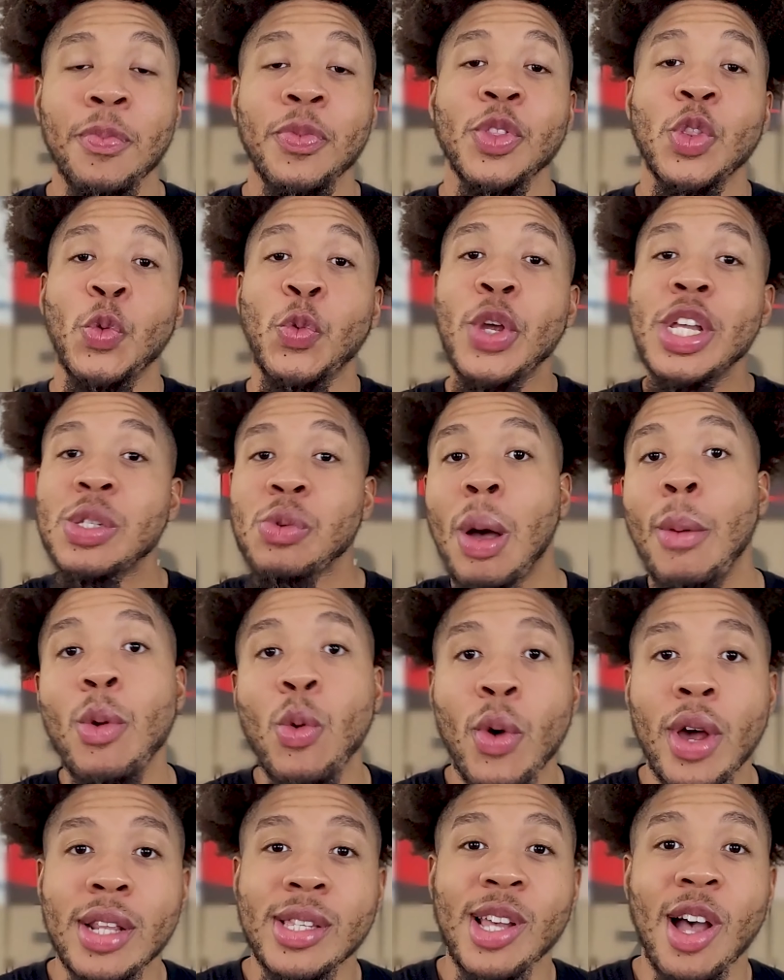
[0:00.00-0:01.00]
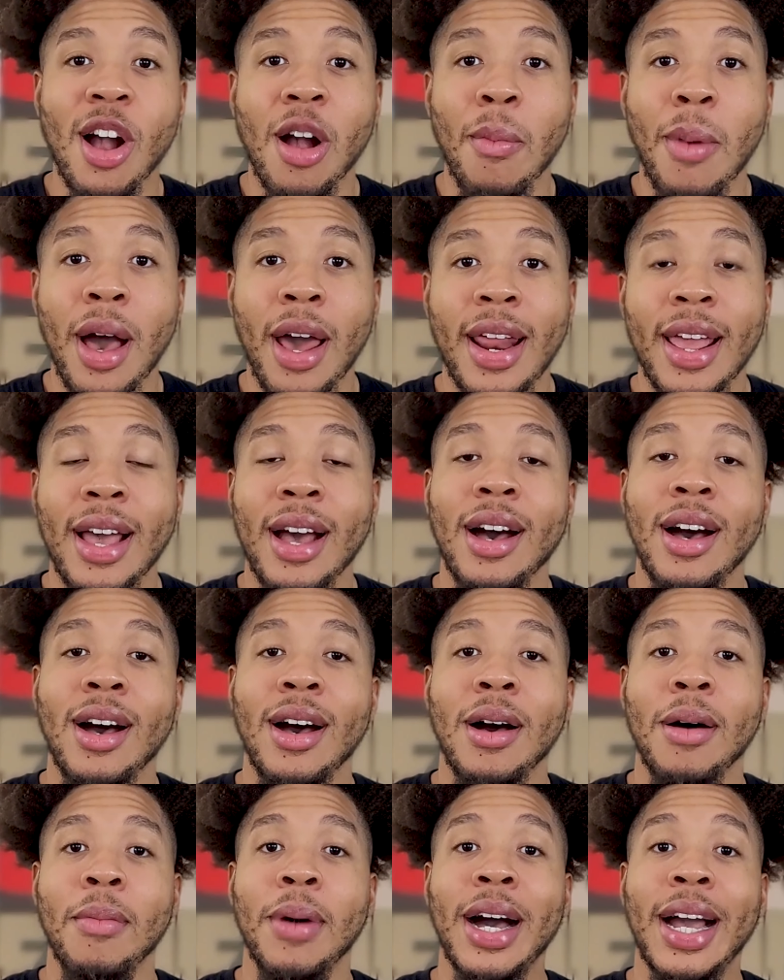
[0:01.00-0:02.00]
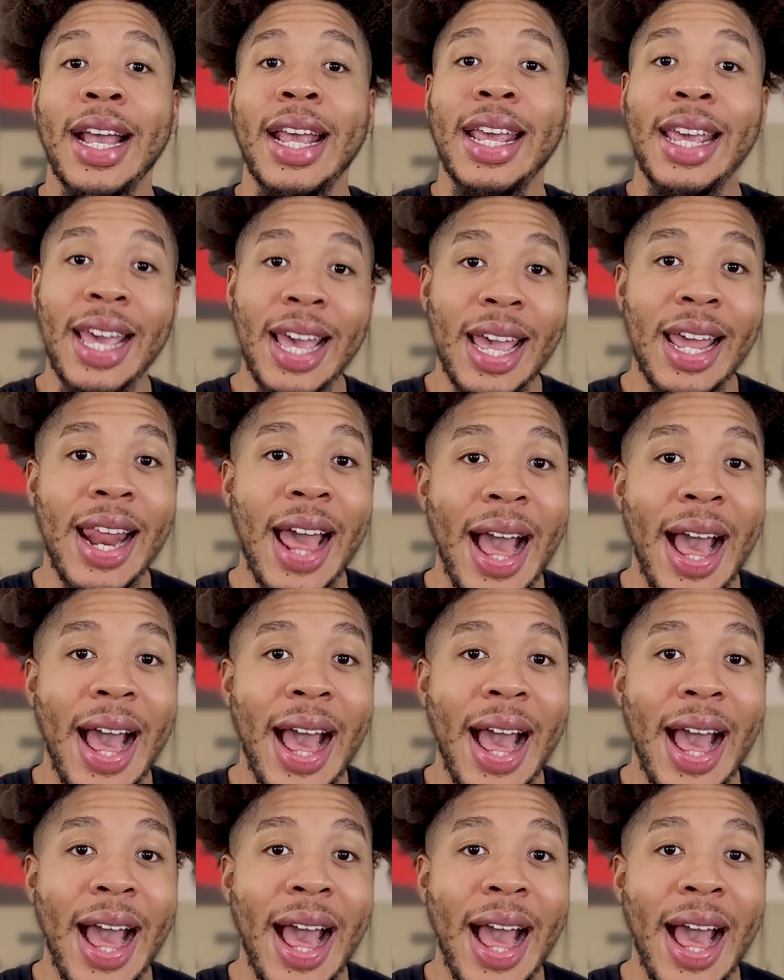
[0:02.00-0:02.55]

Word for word: The reason why we wanna talk about it again,